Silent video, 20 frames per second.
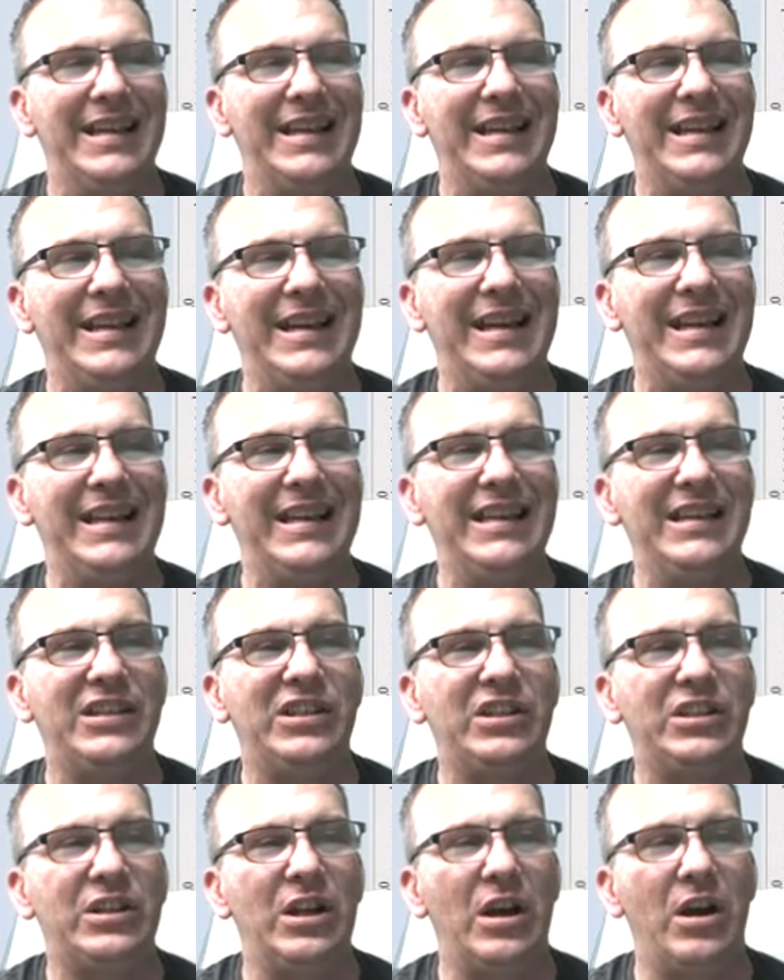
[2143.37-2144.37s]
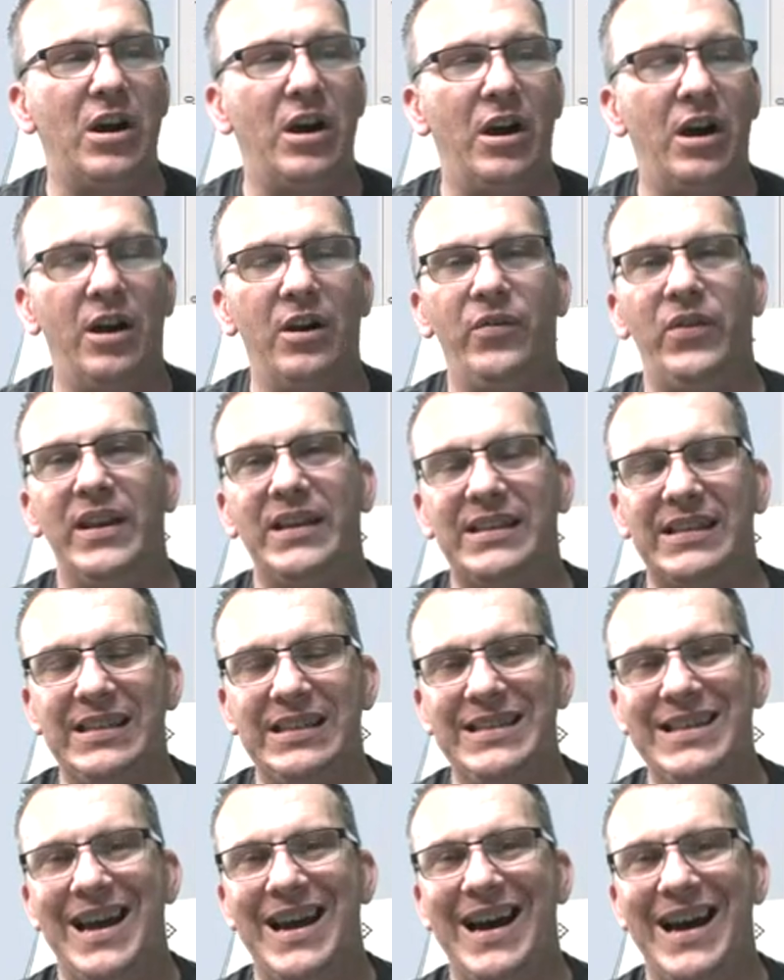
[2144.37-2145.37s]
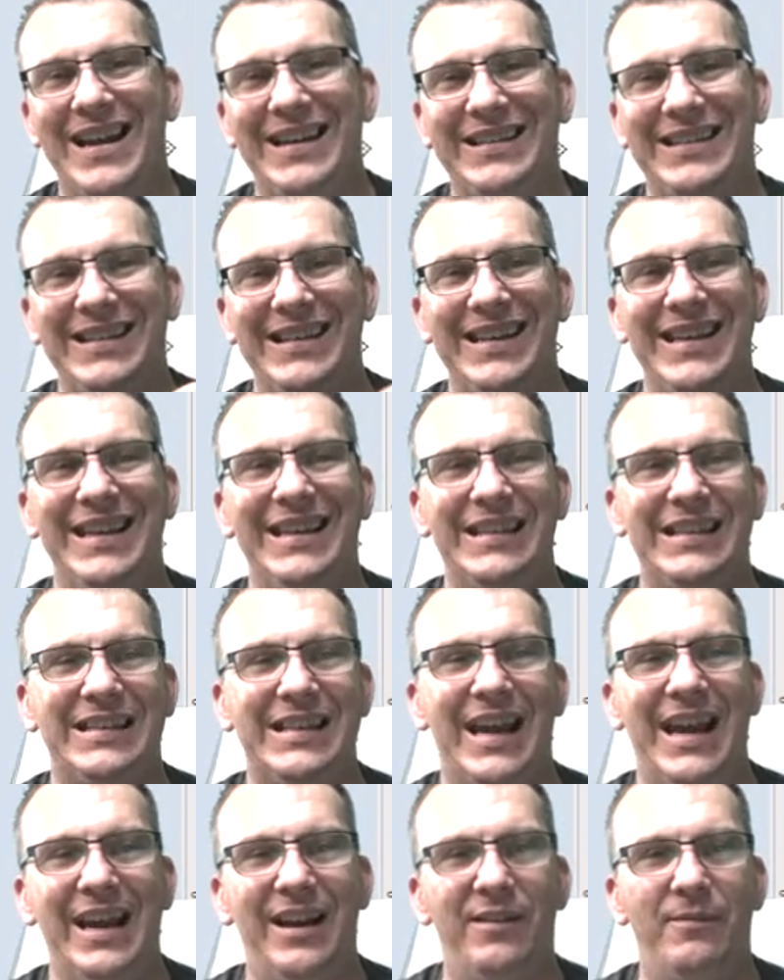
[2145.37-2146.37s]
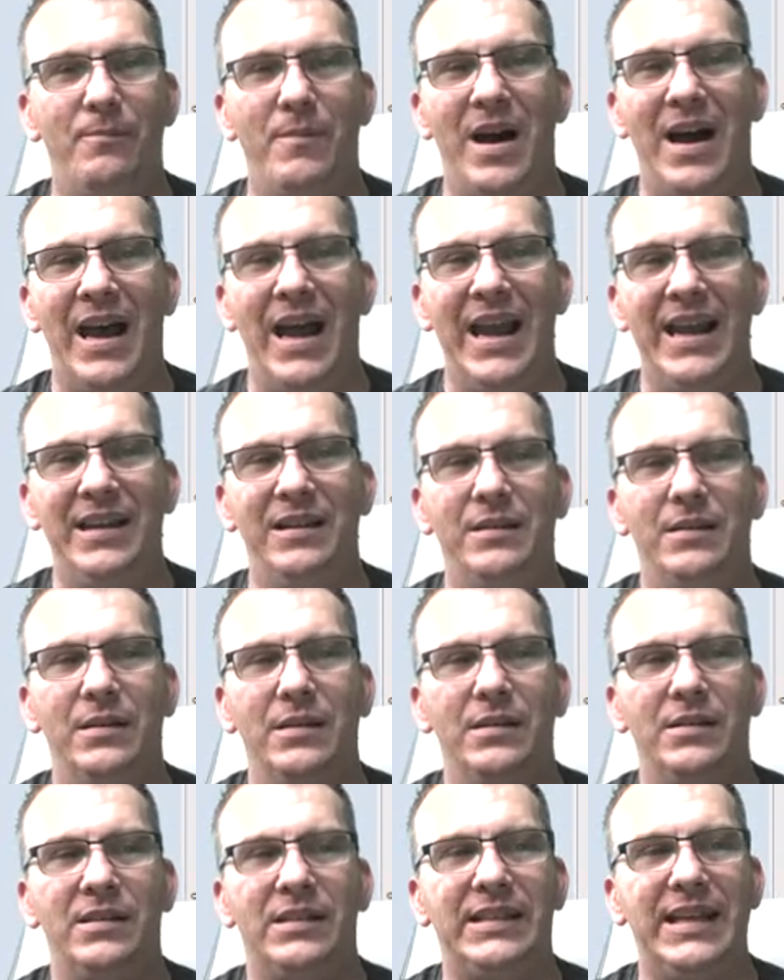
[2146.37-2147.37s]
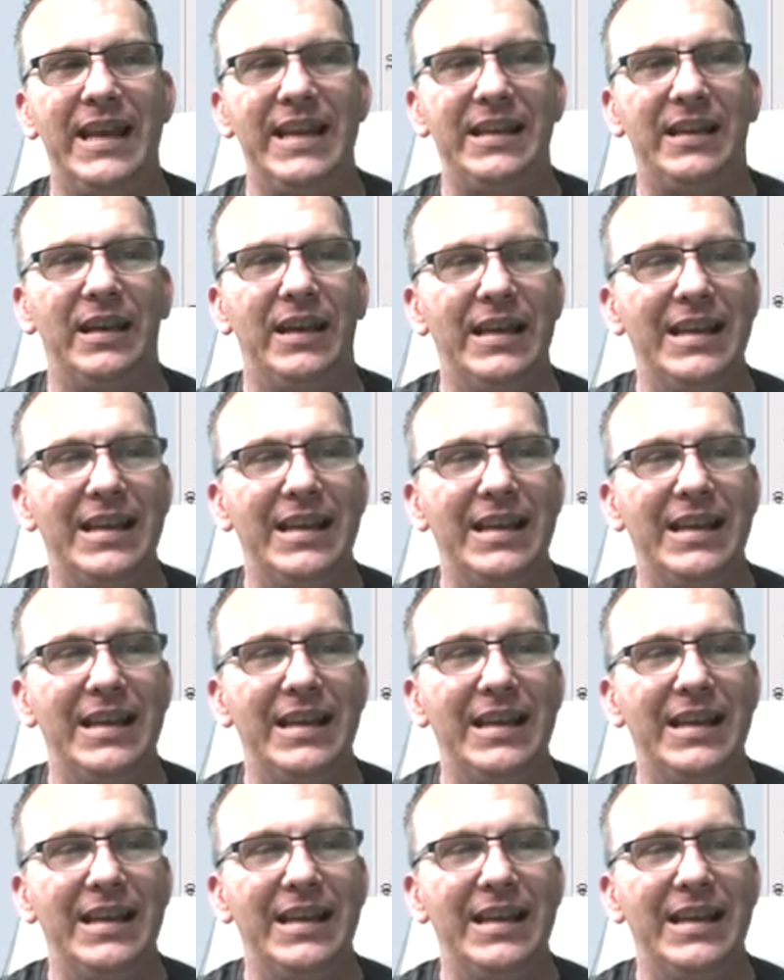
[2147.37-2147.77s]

any star that's not inside of my state.